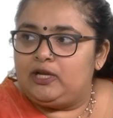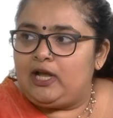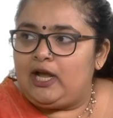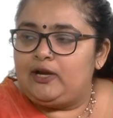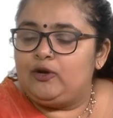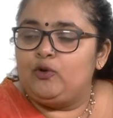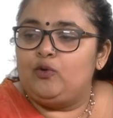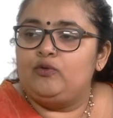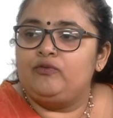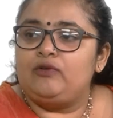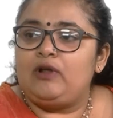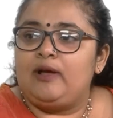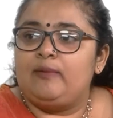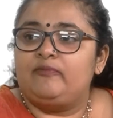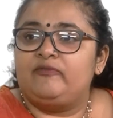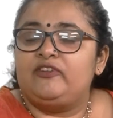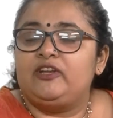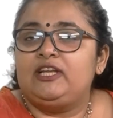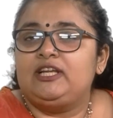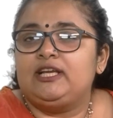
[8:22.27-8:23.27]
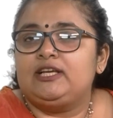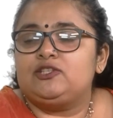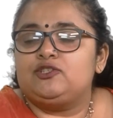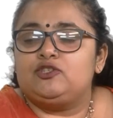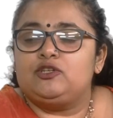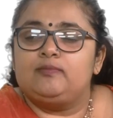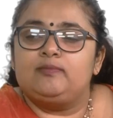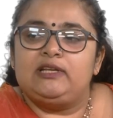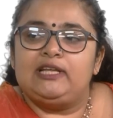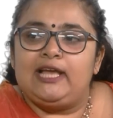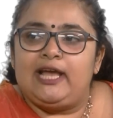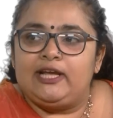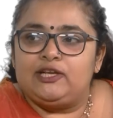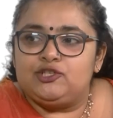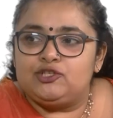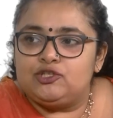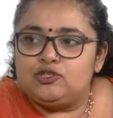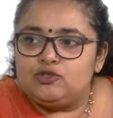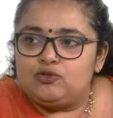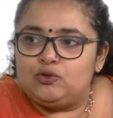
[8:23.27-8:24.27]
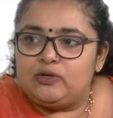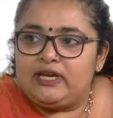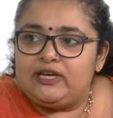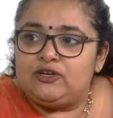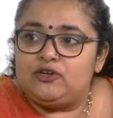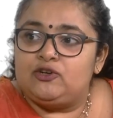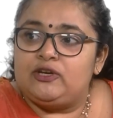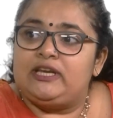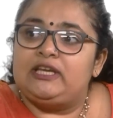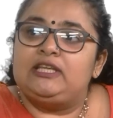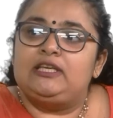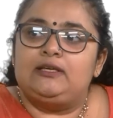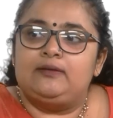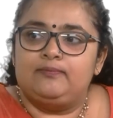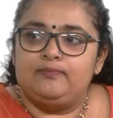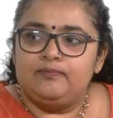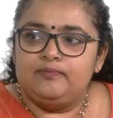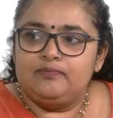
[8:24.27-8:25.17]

I'm feeling extremely anxious to get ready,